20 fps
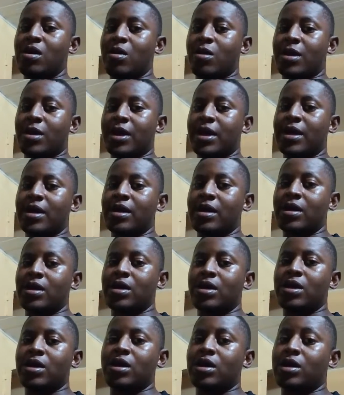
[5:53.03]
Okay,
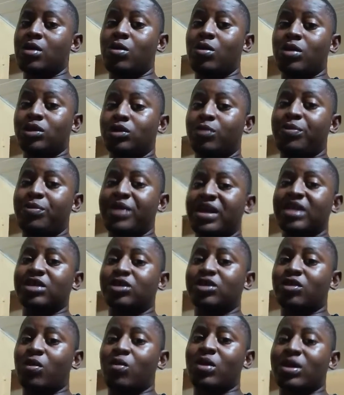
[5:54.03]
you don't want to bring in
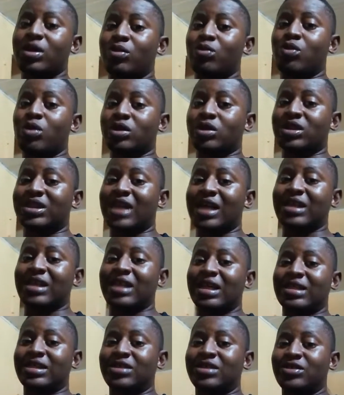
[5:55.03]
someone who was
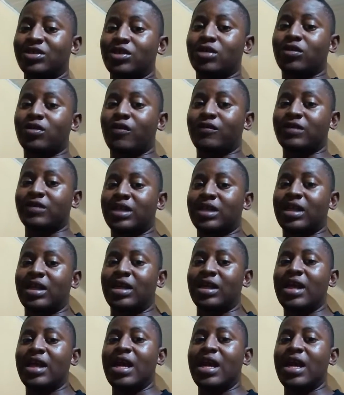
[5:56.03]
sacked as a result of stealing,